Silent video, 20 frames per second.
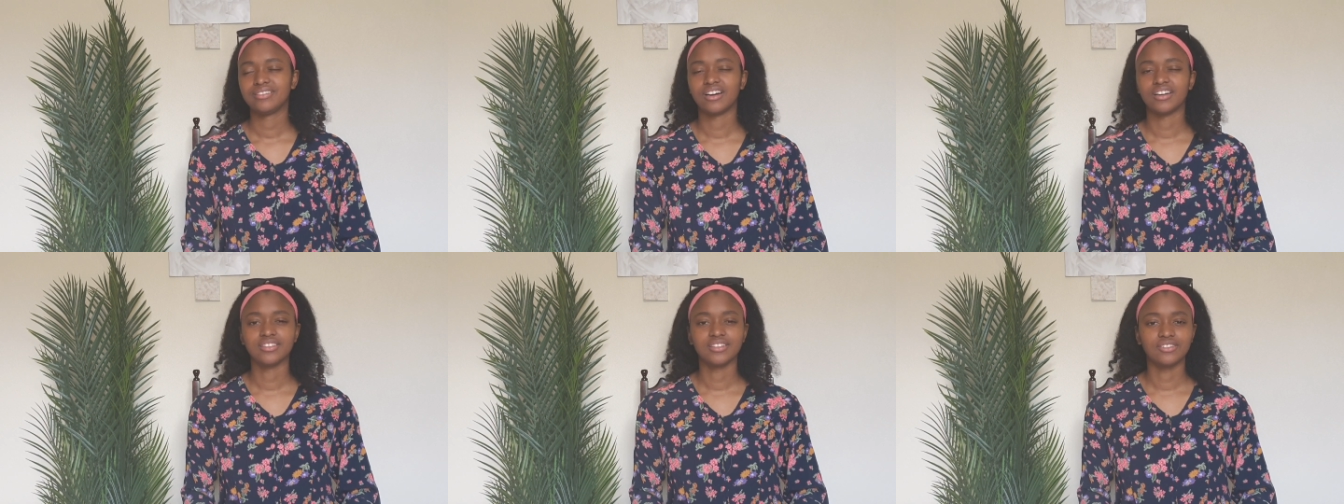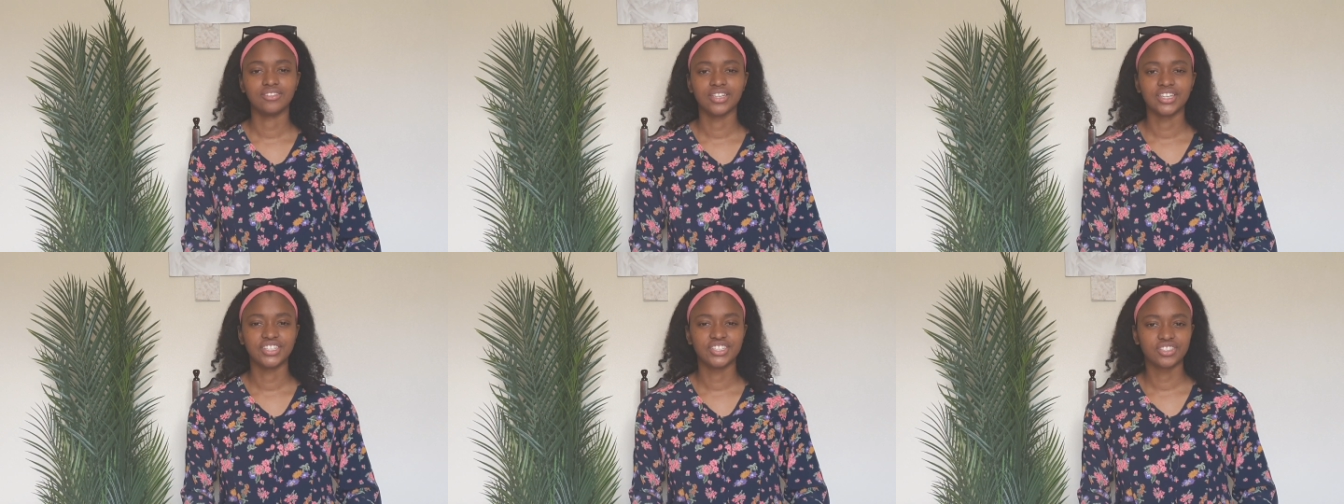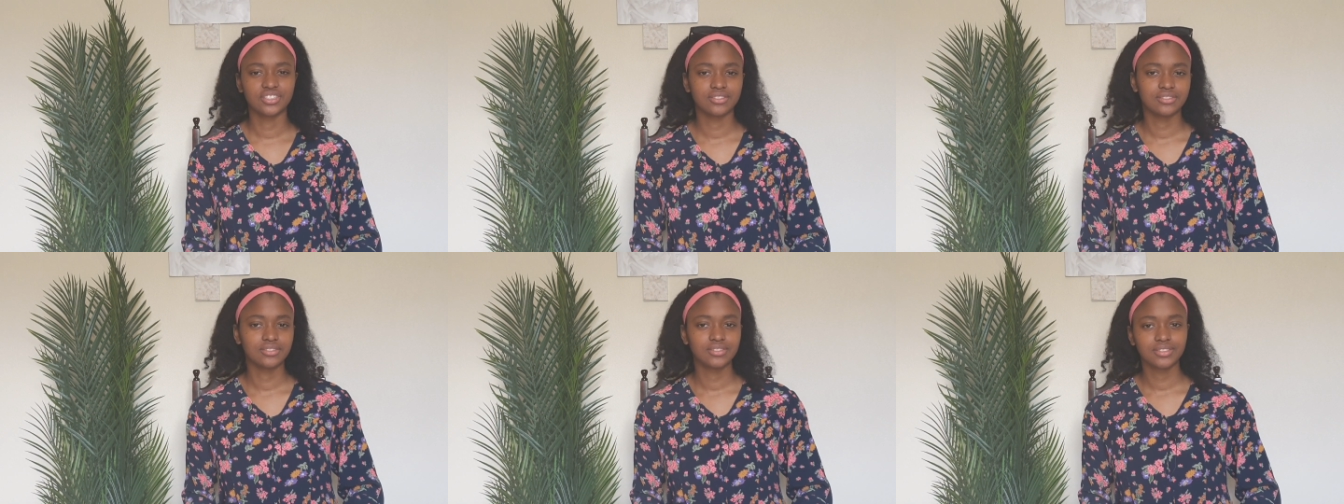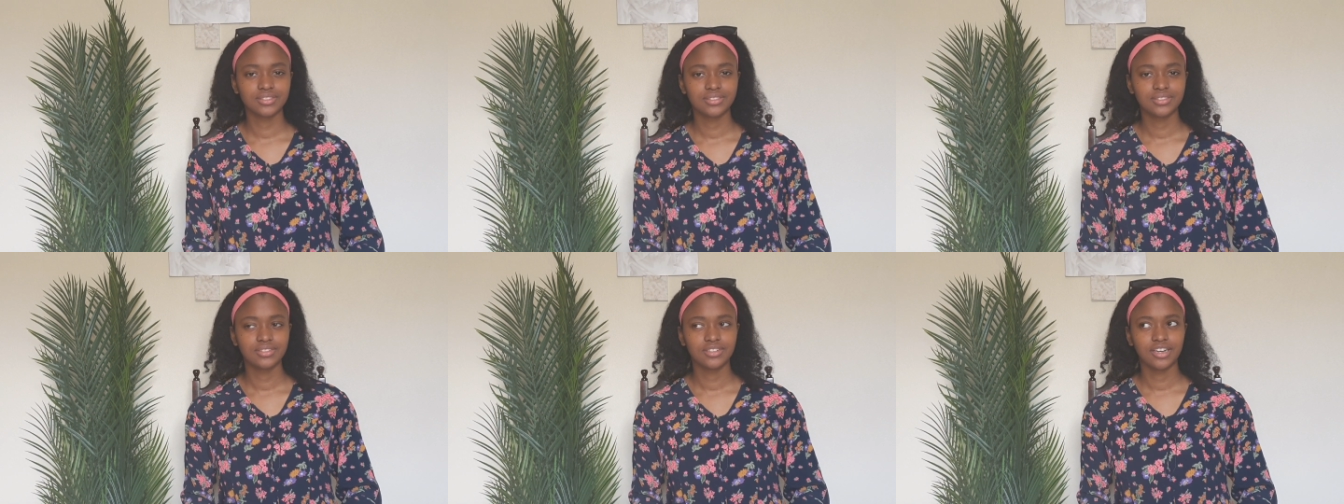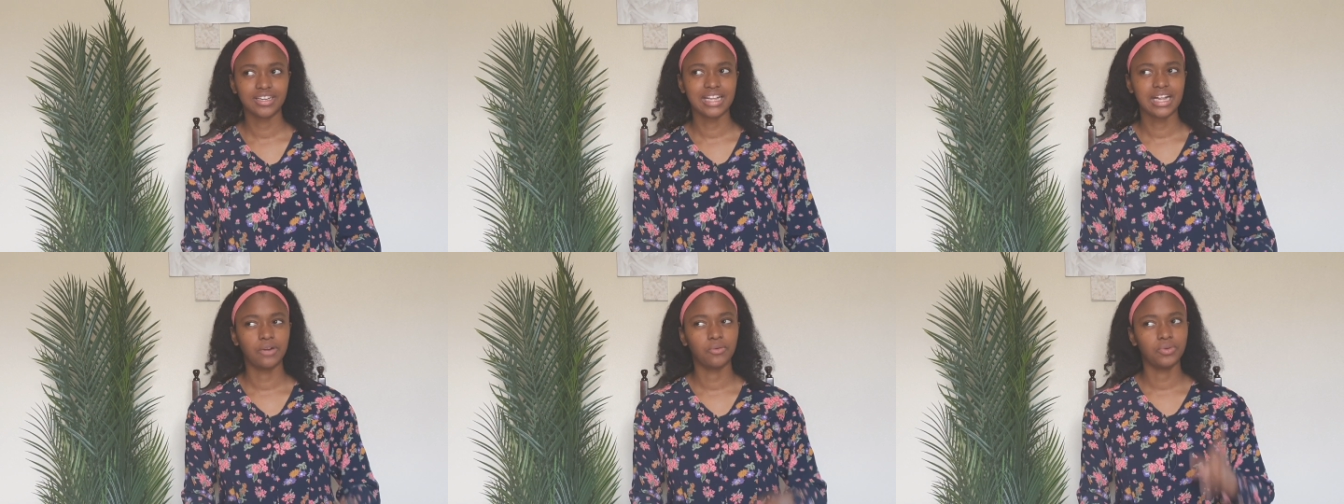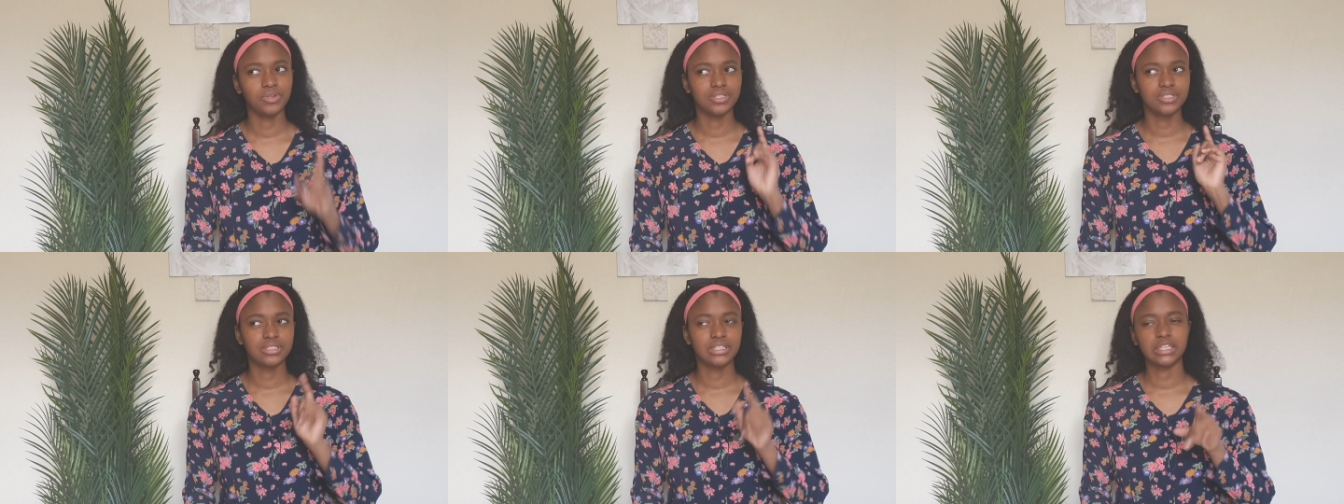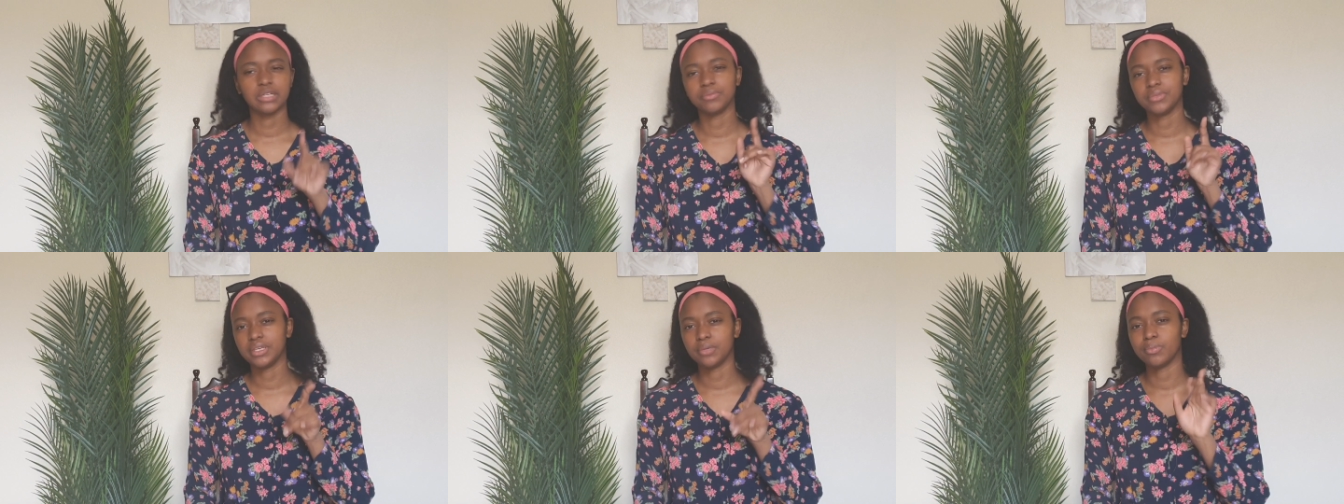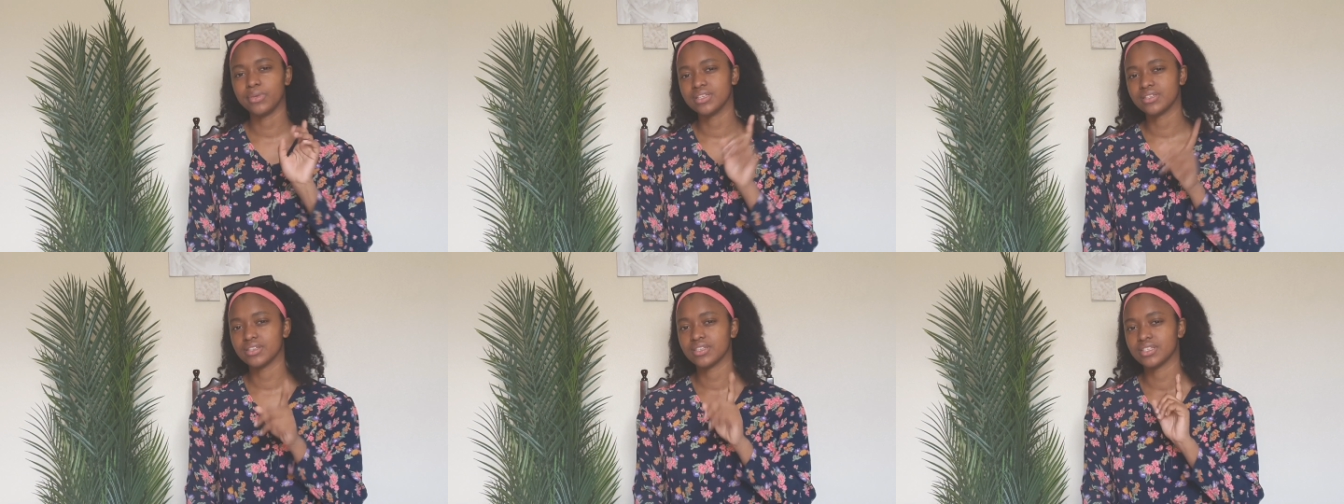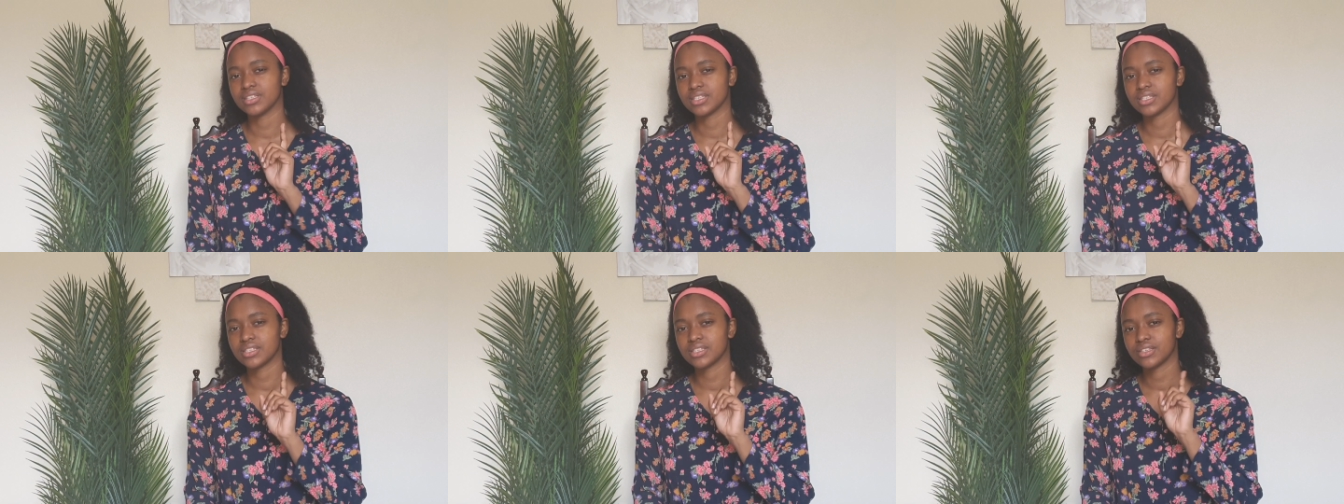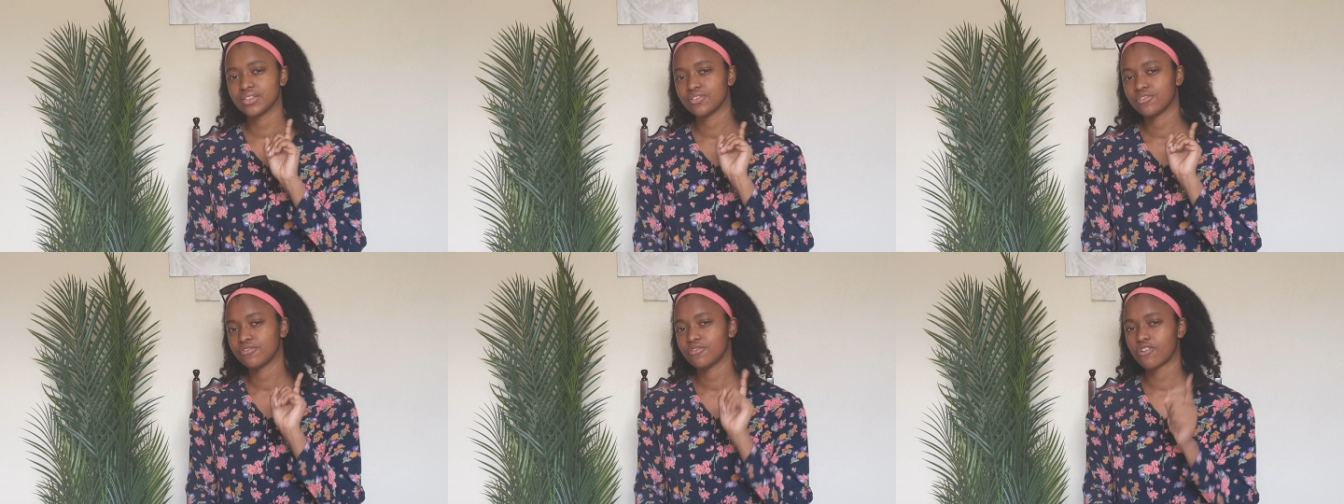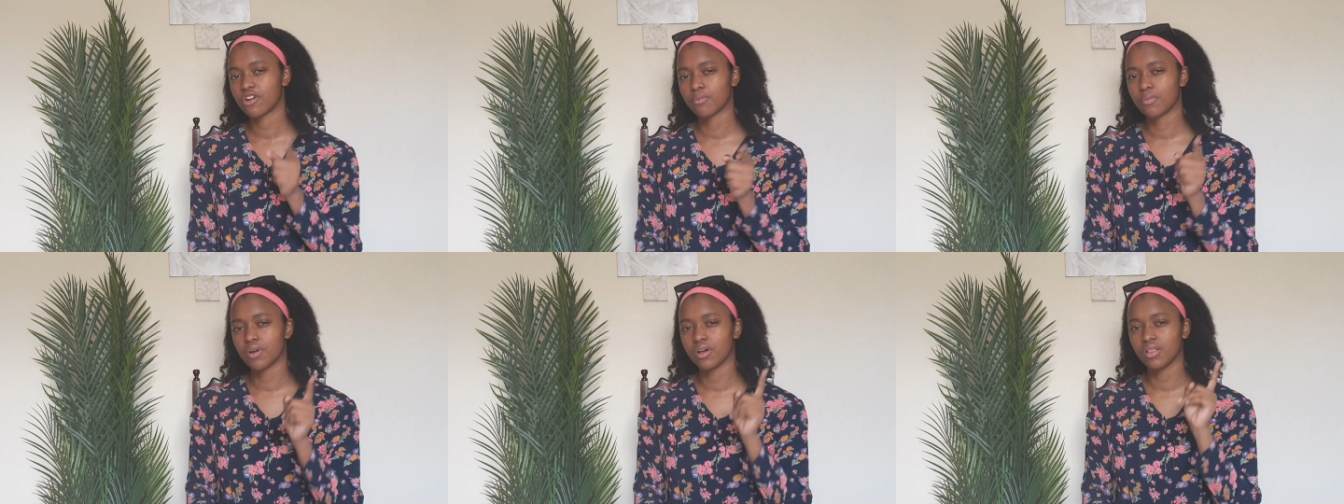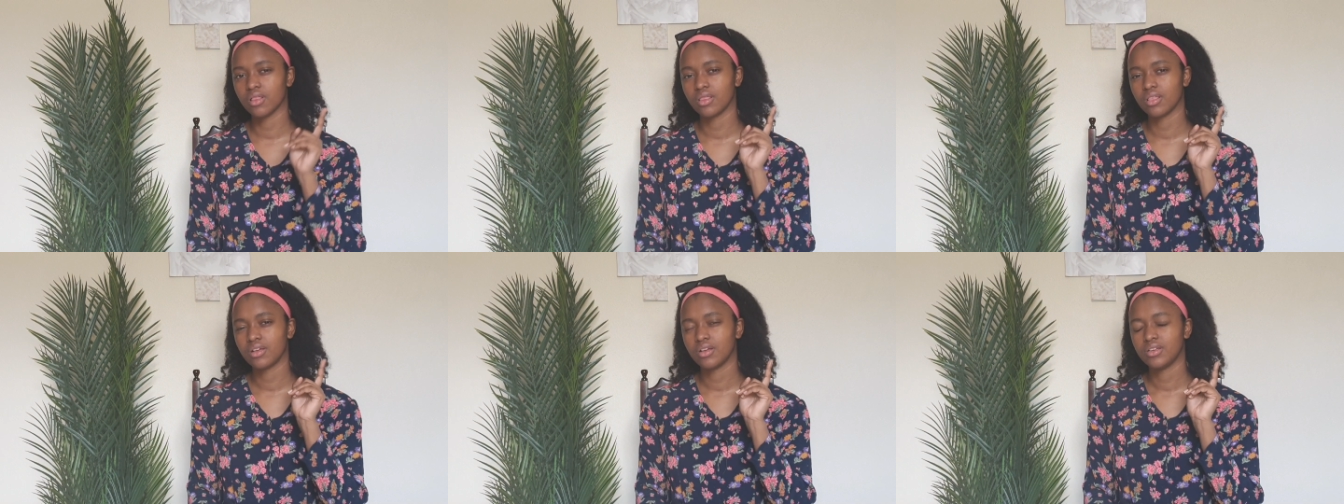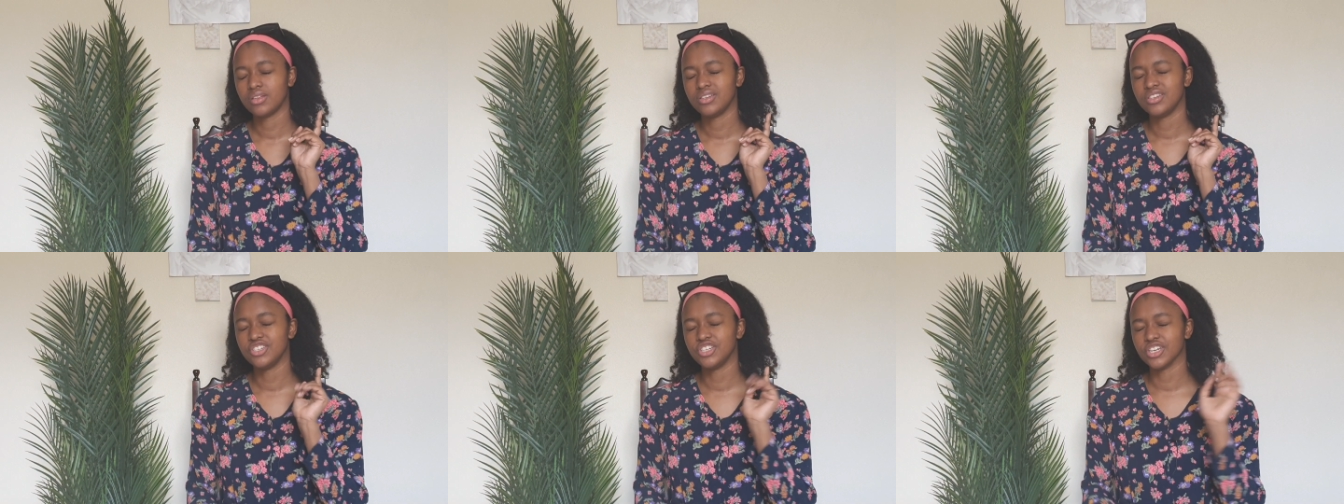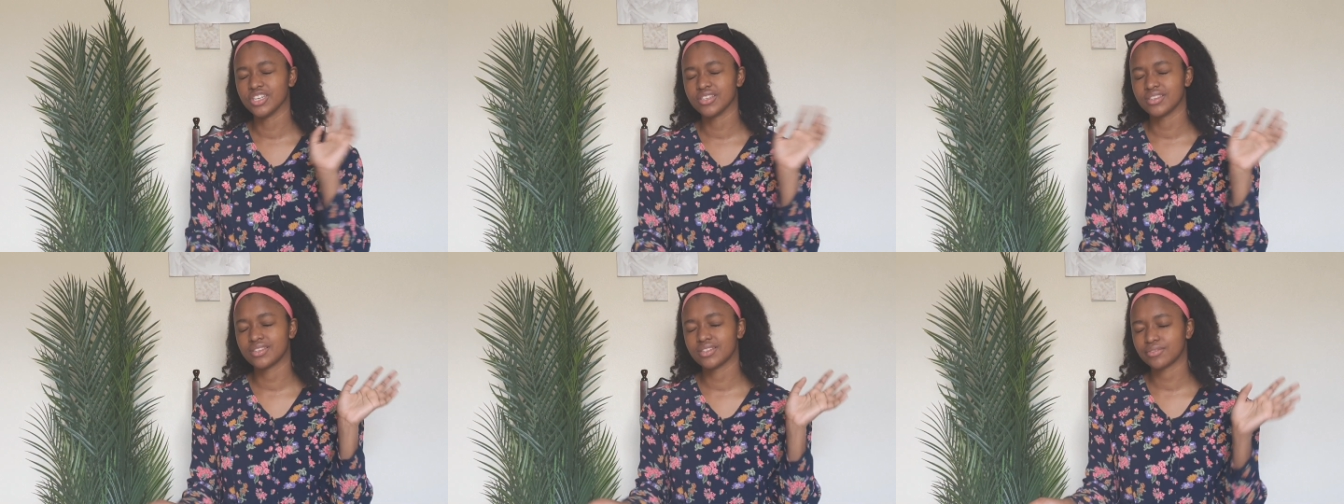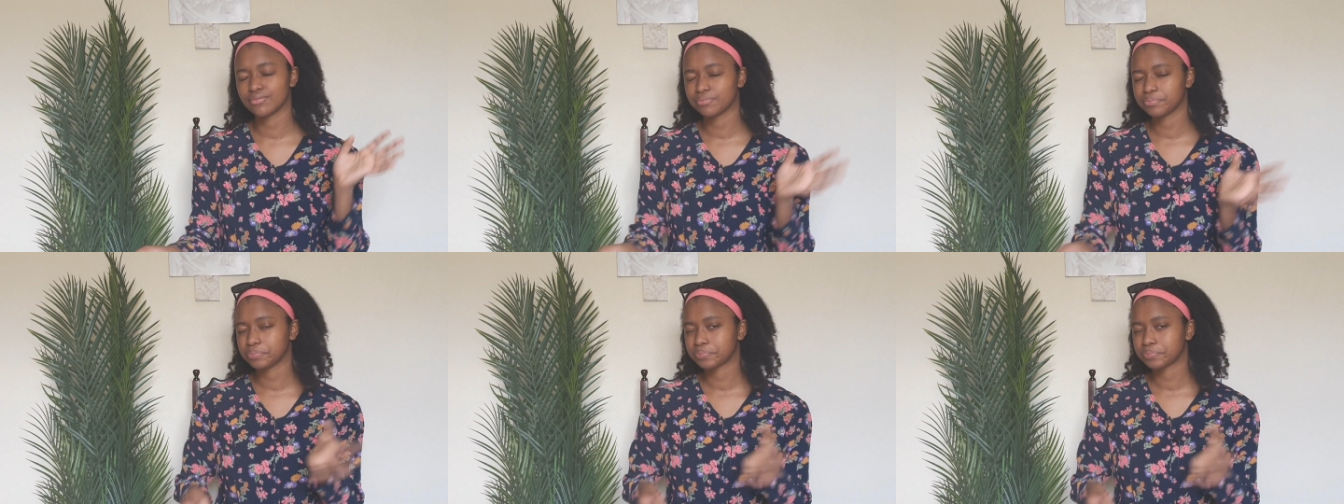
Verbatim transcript: Although they shouldn't, because I will still be business formal, just